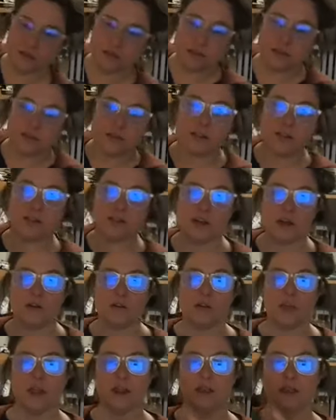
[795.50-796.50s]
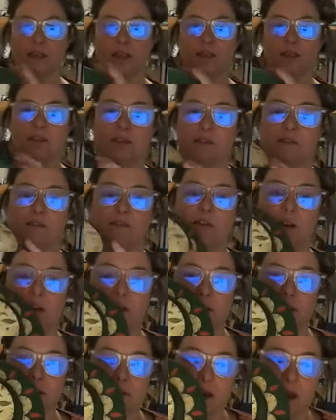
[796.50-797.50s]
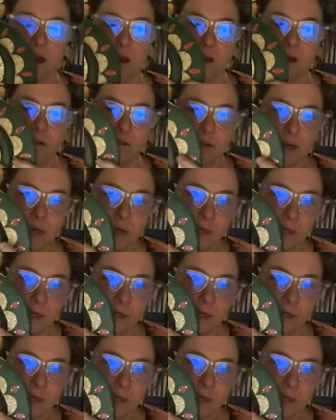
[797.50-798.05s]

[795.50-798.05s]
just to show like the difference of